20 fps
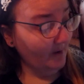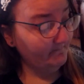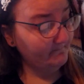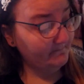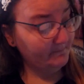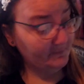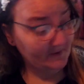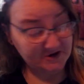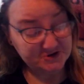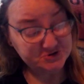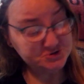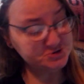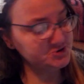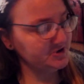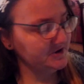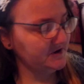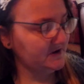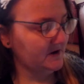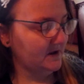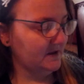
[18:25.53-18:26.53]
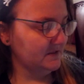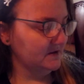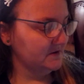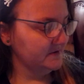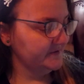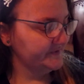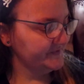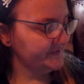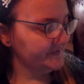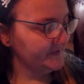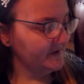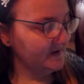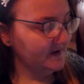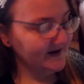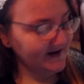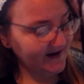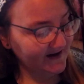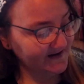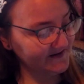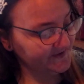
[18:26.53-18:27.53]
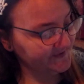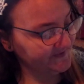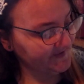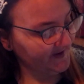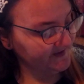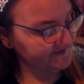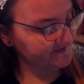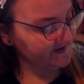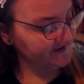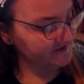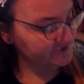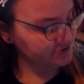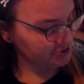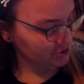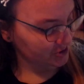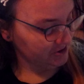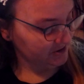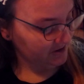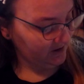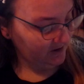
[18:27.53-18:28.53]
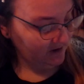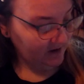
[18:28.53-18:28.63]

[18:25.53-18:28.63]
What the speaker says: bunch of colors and a size H hook.